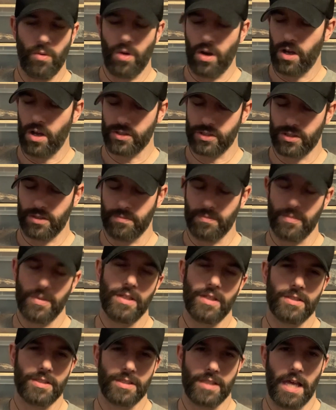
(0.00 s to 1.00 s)
awesome
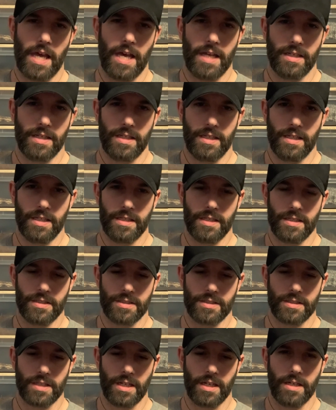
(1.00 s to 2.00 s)
is that it
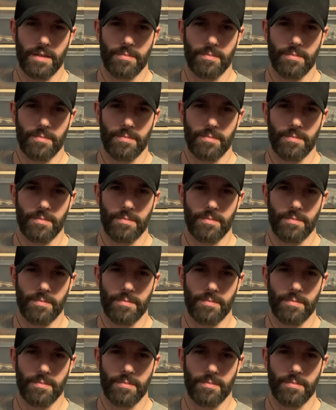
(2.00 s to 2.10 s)
is